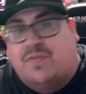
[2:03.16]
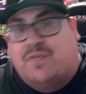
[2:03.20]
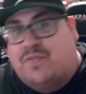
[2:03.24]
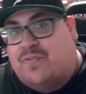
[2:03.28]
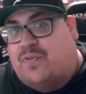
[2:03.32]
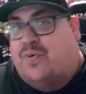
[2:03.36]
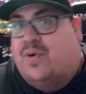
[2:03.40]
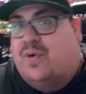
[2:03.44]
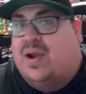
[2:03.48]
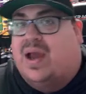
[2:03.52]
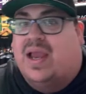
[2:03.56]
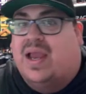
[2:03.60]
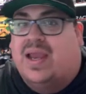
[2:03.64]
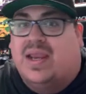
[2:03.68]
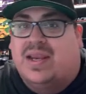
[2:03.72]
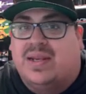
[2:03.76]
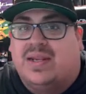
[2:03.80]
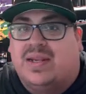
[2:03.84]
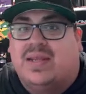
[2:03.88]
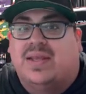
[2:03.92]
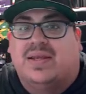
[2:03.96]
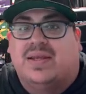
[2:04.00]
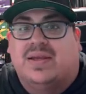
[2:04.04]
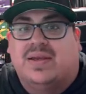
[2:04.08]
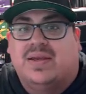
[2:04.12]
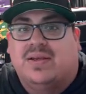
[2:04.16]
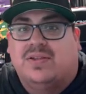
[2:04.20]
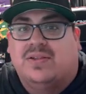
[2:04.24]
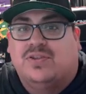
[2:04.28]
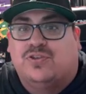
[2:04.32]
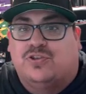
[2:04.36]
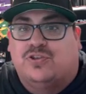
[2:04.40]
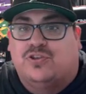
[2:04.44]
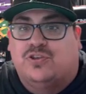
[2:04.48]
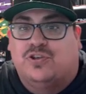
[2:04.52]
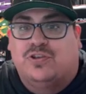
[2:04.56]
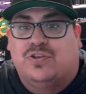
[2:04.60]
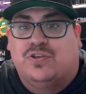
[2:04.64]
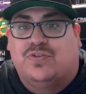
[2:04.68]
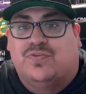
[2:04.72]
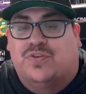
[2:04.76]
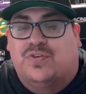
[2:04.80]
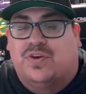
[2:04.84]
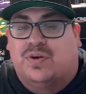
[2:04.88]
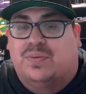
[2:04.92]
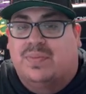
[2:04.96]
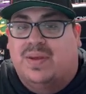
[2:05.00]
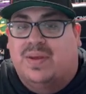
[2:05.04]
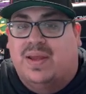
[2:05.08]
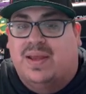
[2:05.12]
variety to choose
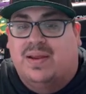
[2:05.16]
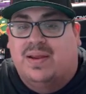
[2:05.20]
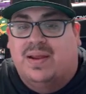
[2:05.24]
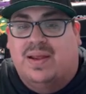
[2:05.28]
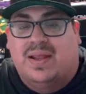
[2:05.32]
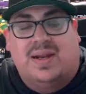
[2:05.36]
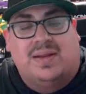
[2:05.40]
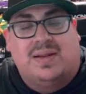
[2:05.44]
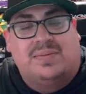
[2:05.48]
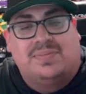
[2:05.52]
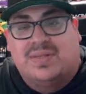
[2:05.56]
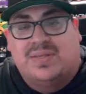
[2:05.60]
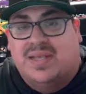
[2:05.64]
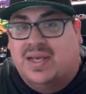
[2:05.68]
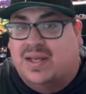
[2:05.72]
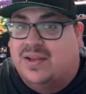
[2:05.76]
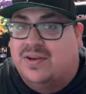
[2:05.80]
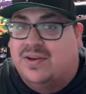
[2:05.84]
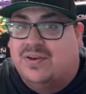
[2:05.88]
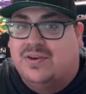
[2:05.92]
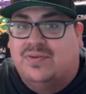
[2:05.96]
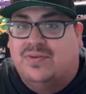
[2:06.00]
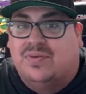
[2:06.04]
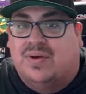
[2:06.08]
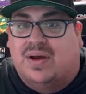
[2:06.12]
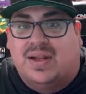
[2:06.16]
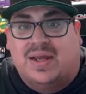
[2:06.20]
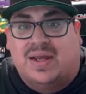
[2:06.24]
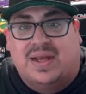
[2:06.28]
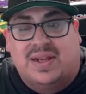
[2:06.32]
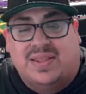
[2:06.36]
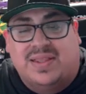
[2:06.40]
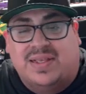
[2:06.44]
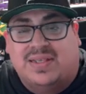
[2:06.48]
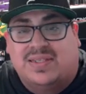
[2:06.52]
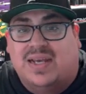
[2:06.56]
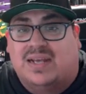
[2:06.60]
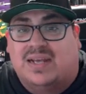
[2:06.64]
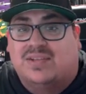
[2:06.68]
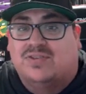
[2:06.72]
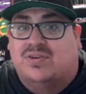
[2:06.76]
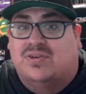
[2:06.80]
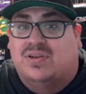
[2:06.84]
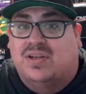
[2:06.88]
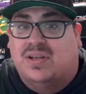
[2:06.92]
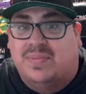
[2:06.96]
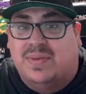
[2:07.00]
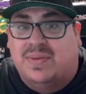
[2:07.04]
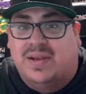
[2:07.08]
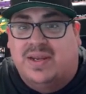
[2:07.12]
from. And I'm telling you, a lot of these hats are
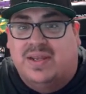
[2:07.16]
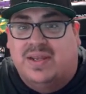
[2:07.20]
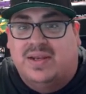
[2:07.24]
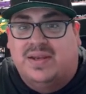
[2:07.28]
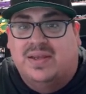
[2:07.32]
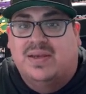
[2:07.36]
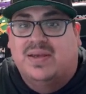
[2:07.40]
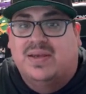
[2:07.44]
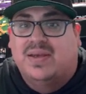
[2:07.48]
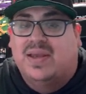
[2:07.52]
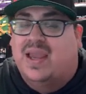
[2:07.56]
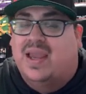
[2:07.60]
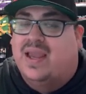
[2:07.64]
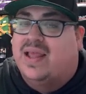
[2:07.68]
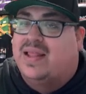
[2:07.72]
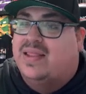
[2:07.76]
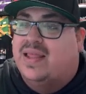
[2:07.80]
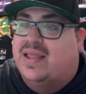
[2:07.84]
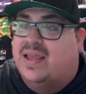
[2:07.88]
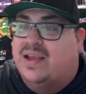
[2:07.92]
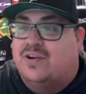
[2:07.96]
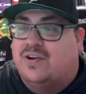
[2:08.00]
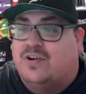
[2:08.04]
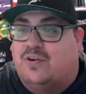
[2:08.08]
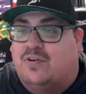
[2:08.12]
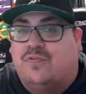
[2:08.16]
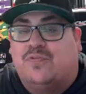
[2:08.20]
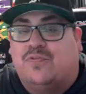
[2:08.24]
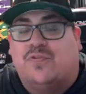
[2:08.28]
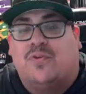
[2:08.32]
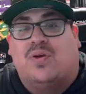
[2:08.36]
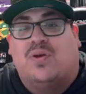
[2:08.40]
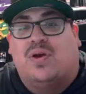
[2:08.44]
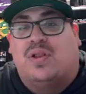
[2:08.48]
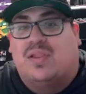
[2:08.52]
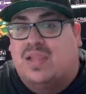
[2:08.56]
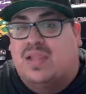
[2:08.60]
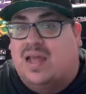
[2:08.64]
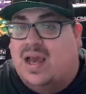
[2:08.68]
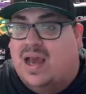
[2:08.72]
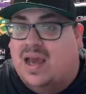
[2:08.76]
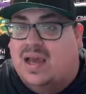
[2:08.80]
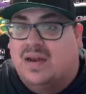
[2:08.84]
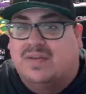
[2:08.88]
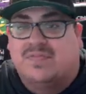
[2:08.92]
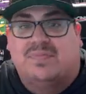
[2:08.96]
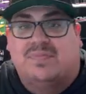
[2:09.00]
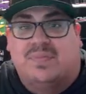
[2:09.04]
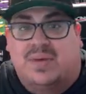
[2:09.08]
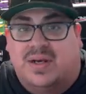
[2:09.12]
limited and they go for a
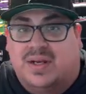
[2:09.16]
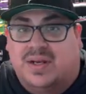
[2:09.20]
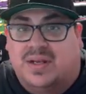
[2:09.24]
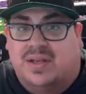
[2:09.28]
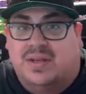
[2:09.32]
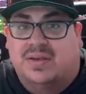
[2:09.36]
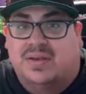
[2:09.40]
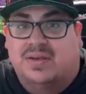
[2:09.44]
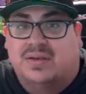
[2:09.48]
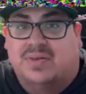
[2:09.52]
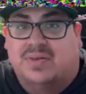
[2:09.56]
lot of money.